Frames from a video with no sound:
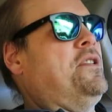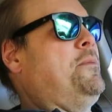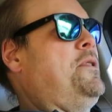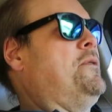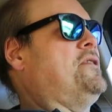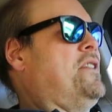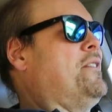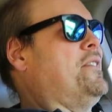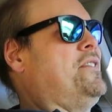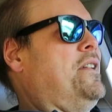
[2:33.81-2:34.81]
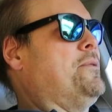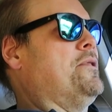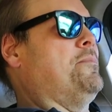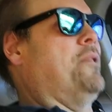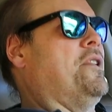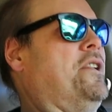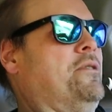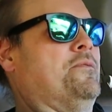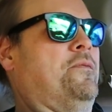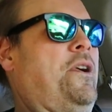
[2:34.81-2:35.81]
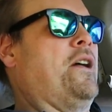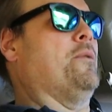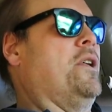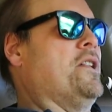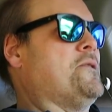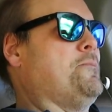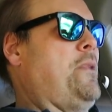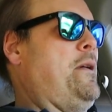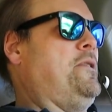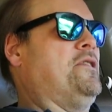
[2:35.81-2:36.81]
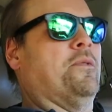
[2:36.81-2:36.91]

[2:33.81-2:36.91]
So, I mean, we're talking they were probably on fire watch for maybe